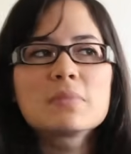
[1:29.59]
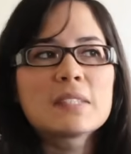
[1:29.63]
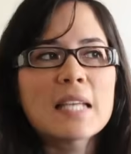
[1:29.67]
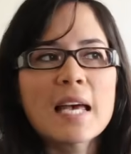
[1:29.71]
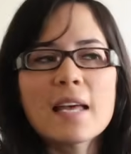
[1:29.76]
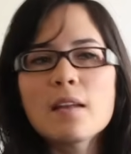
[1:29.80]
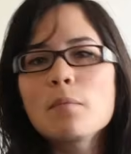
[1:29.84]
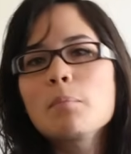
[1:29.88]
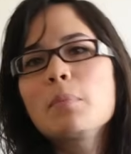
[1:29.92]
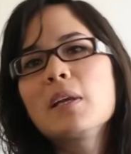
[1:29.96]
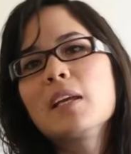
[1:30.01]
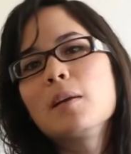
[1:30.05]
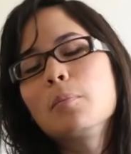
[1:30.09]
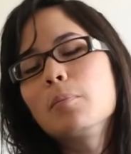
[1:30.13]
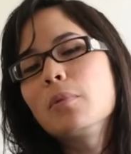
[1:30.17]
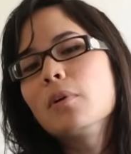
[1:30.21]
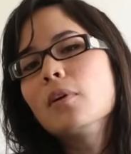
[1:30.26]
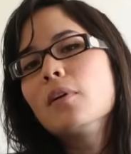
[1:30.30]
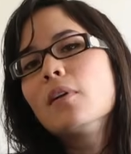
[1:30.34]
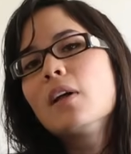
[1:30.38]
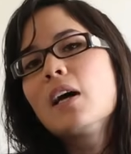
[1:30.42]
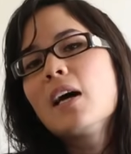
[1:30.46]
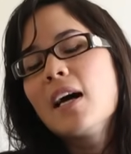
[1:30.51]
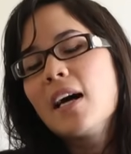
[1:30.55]
ten
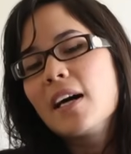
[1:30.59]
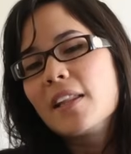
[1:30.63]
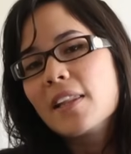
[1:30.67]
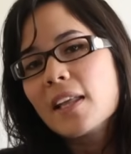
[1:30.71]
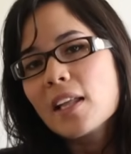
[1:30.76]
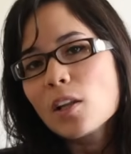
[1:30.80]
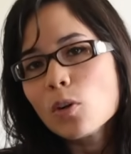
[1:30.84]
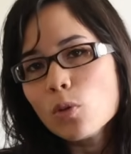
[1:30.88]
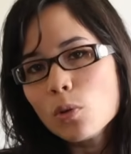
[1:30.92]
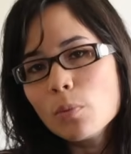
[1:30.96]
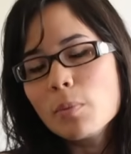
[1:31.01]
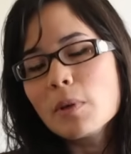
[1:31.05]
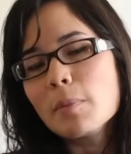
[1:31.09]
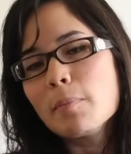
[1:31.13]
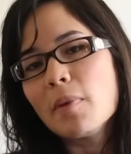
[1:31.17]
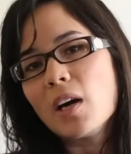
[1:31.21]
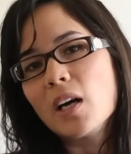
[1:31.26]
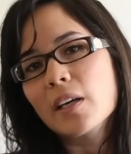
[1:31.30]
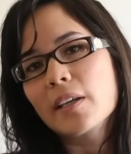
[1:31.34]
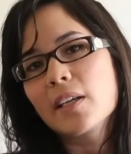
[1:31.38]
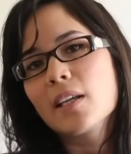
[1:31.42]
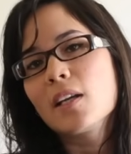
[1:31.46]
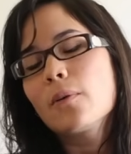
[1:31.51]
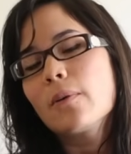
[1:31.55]
people and they'll all be
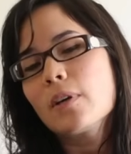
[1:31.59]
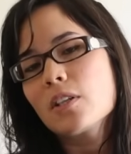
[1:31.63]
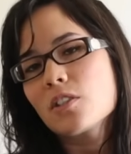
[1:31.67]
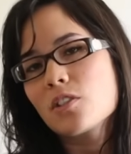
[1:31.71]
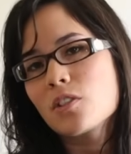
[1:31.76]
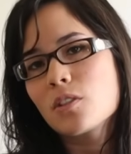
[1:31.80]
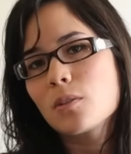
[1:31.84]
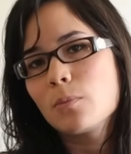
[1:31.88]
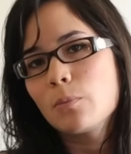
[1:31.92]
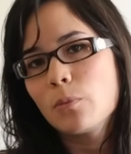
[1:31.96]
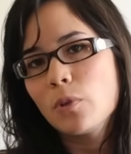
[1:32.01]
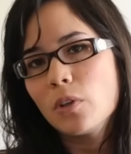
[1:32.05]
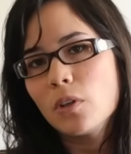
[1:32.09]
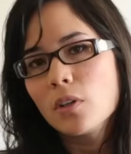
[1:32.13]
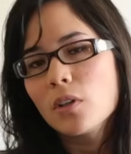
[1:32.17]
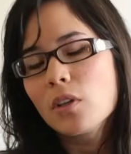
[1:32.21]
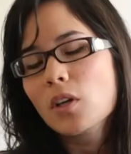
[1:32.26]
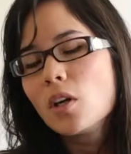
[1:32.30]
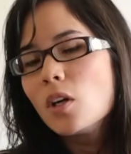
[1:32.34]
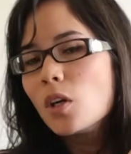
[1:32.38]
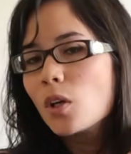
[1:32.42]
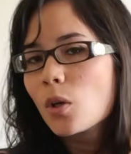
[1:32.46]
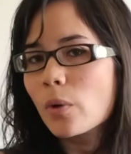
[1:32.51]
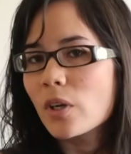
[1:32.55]
marking question one,